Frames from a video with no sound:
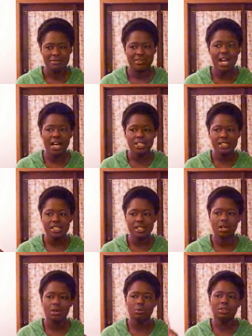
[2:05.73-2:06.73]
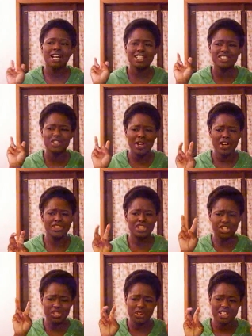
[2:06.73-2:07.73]
not so
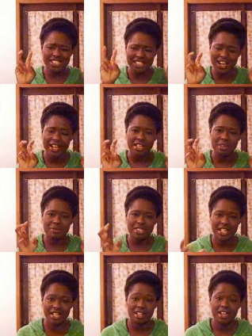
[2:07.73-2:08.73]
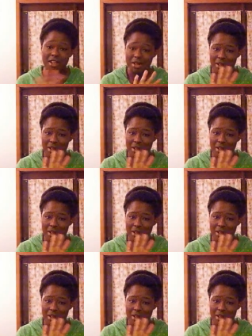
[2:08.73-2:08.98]
healthy choice items, and